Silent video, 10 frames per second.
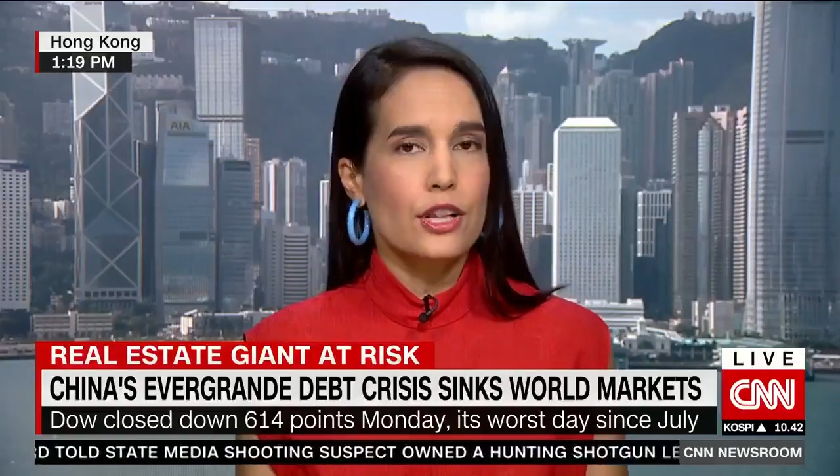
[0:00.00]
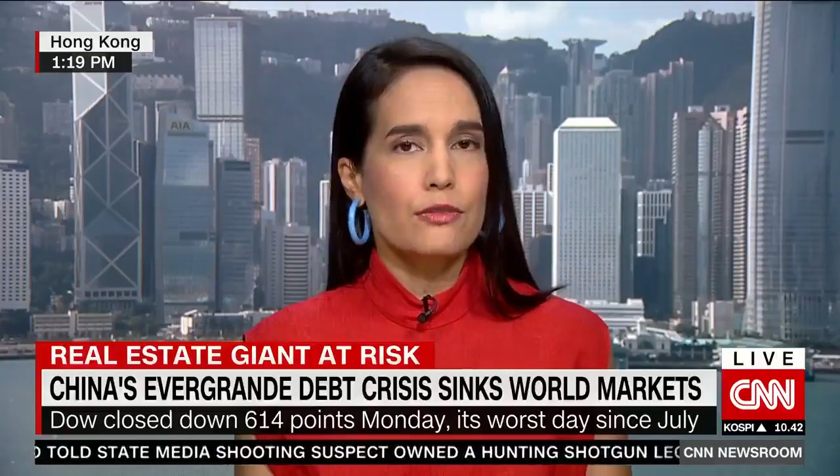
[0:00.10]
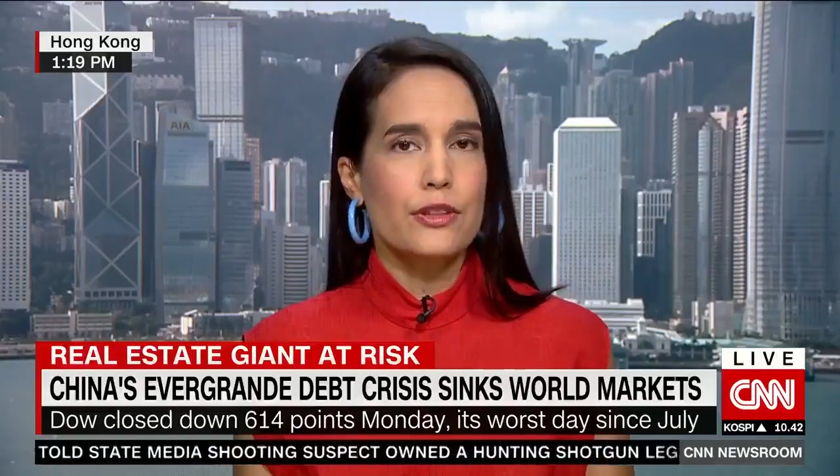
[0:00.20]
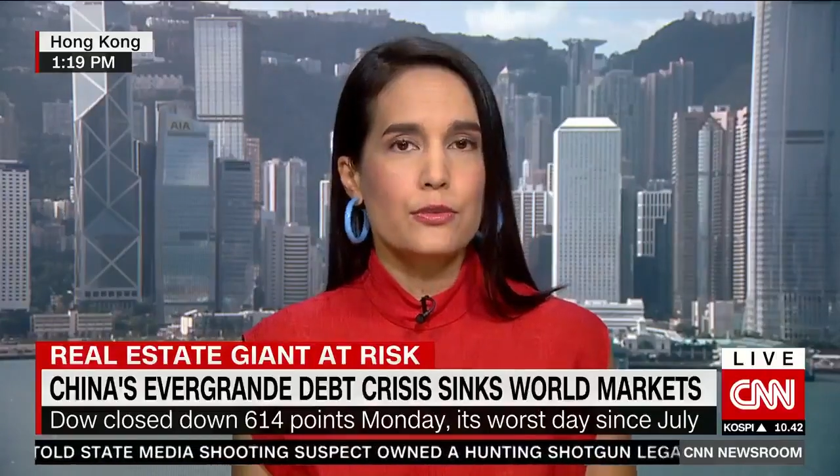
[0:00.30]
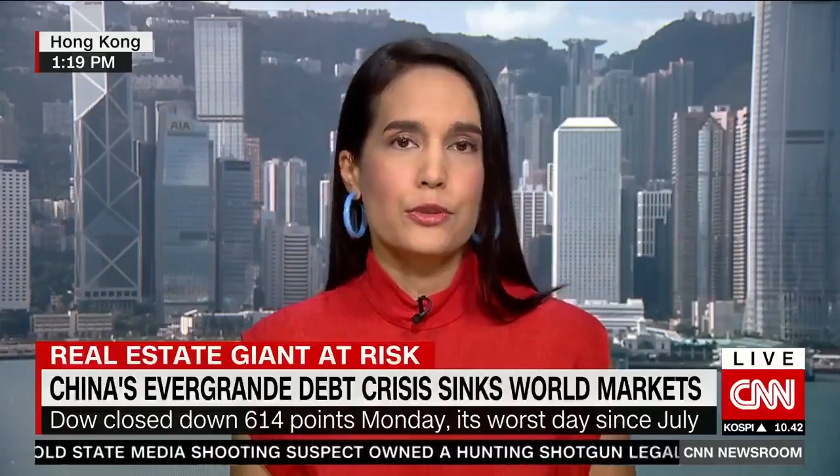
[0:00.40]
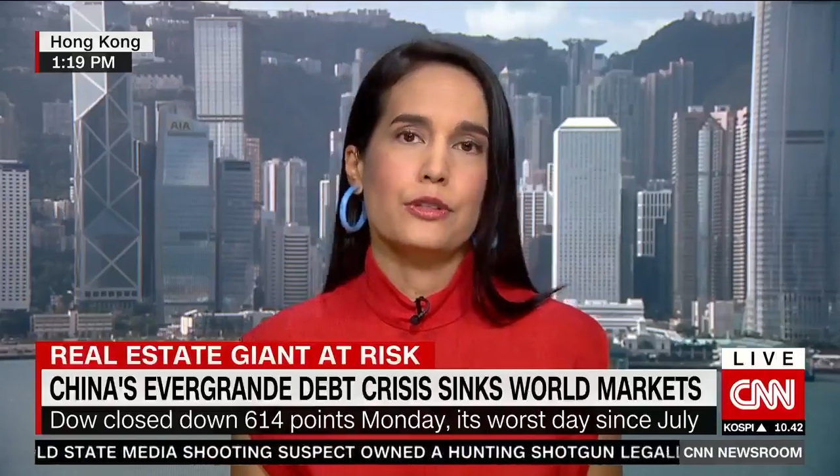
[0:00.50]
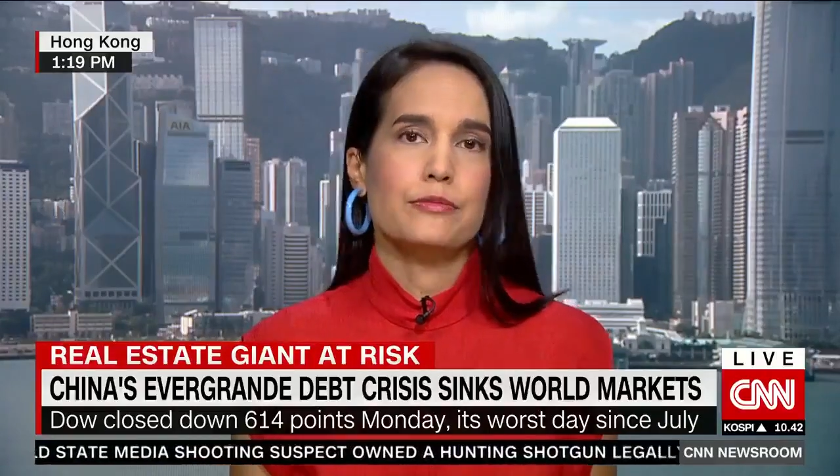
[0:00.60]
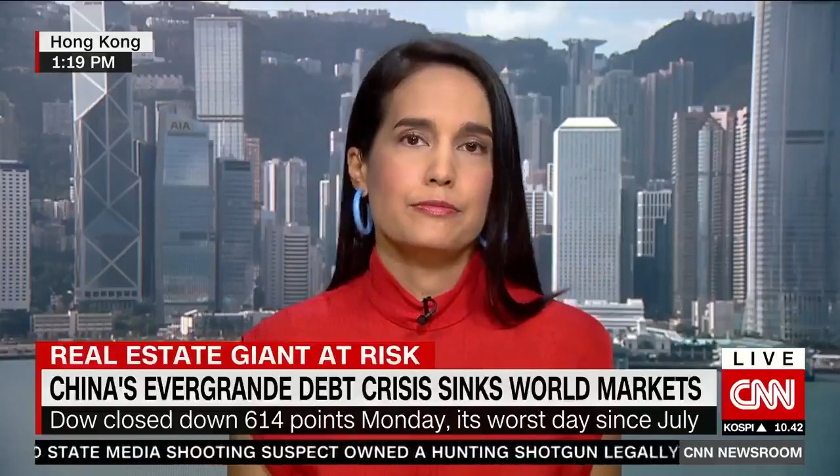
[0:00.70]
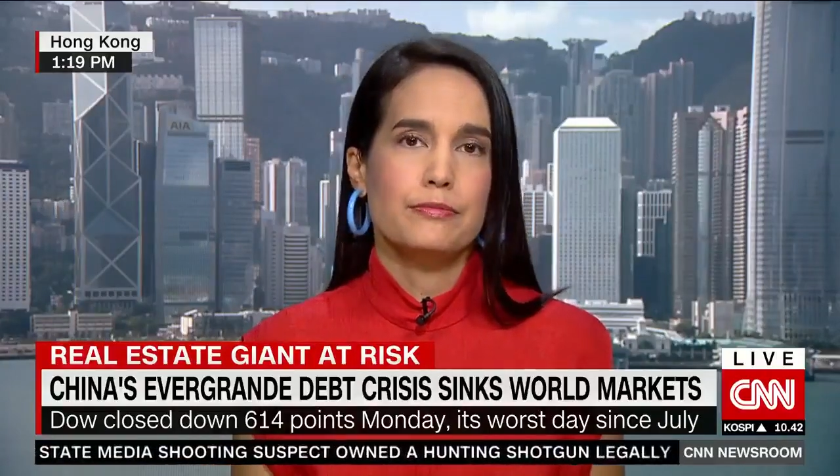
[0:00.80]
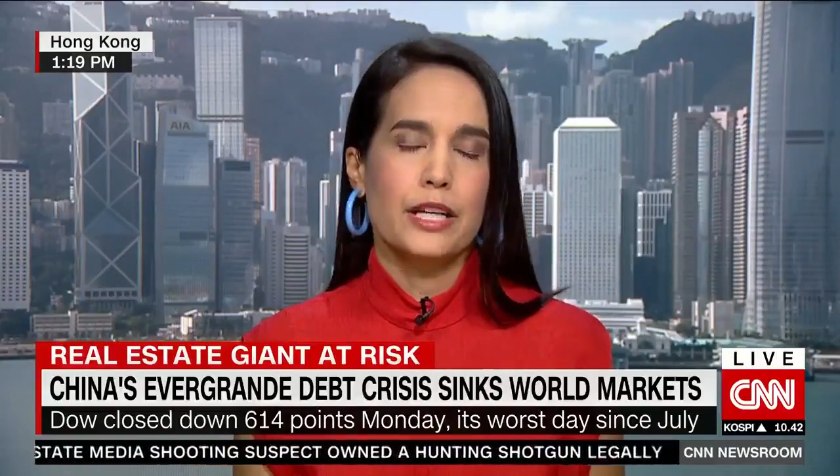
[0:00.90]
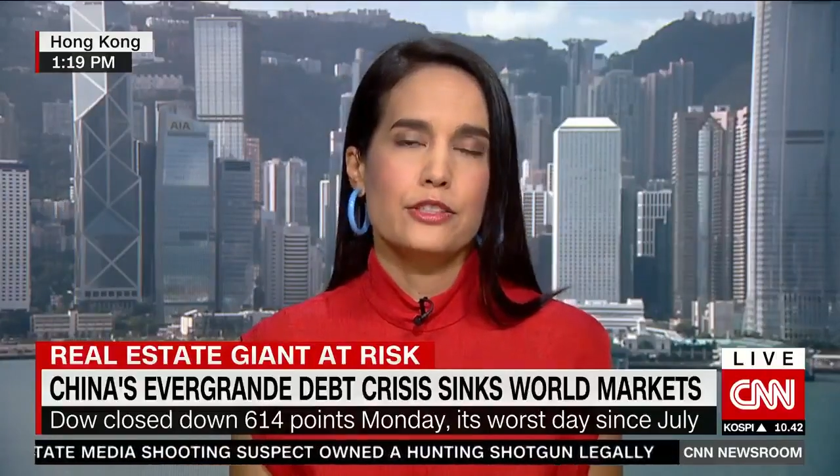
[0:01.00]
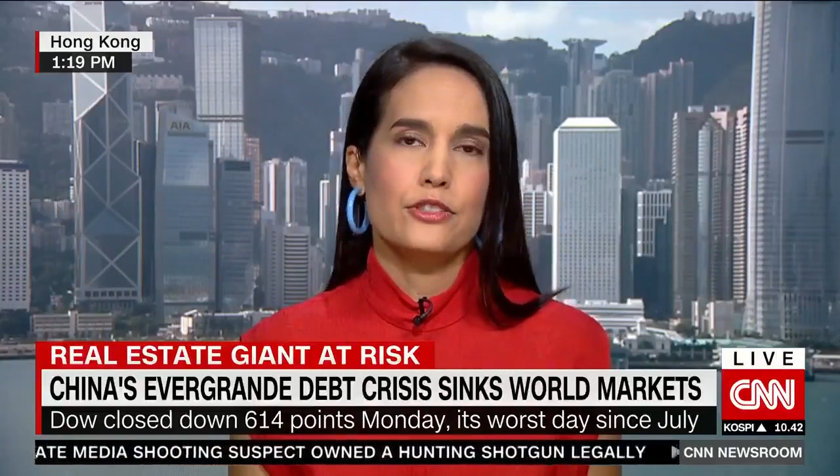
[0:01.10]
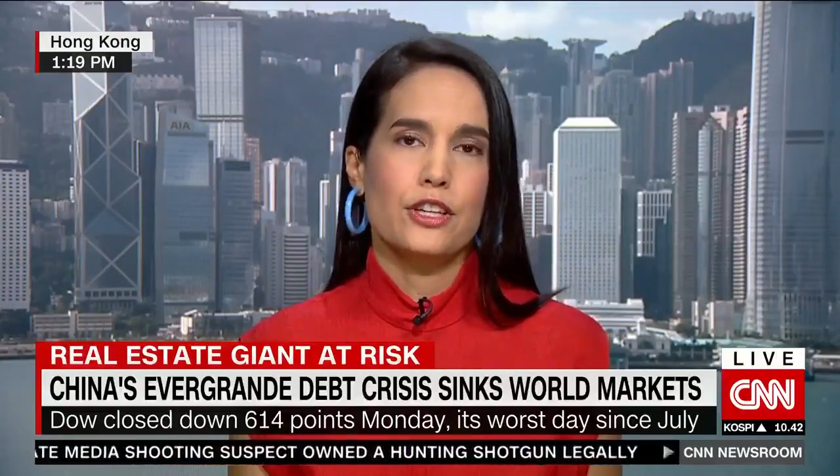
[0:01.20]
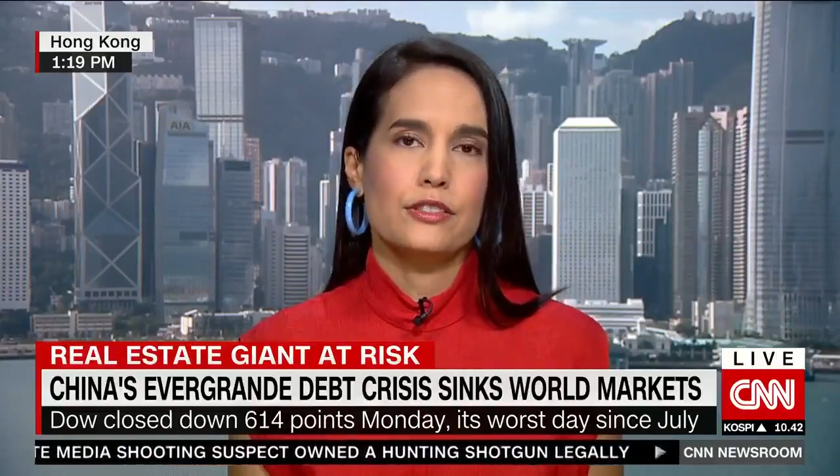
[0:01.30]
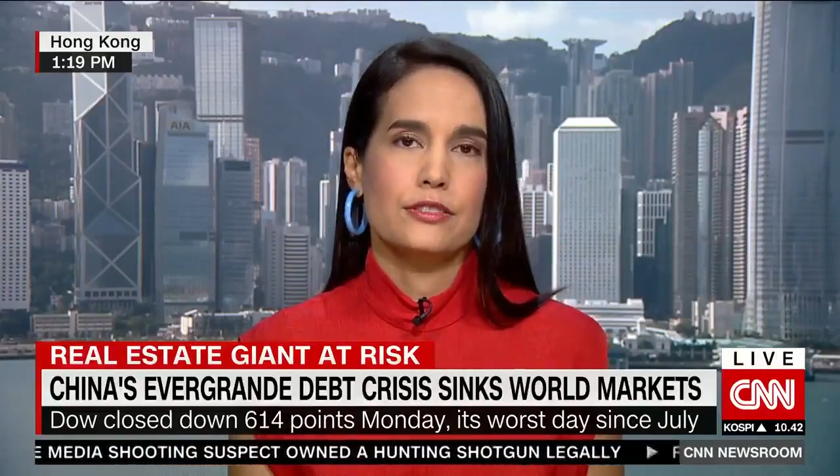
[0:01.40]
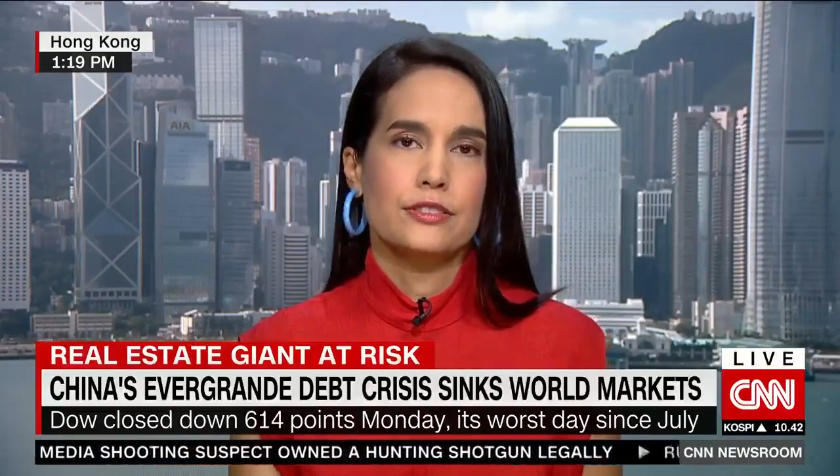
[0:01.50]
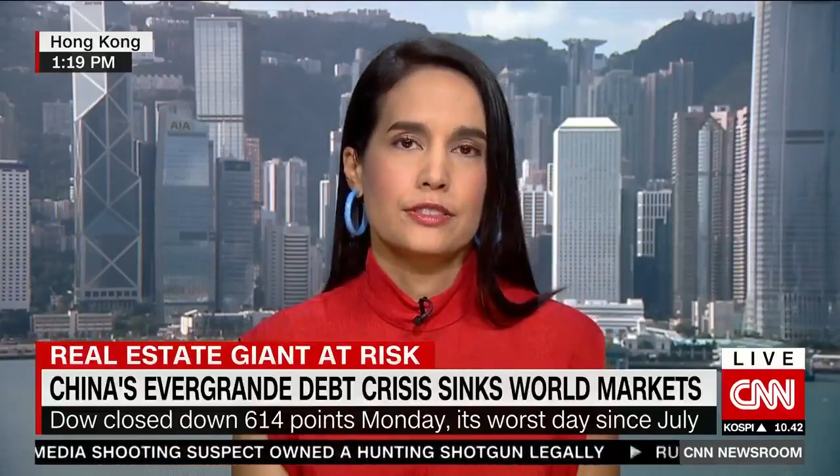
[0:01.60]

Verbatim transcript: all around the world. Back to you, John.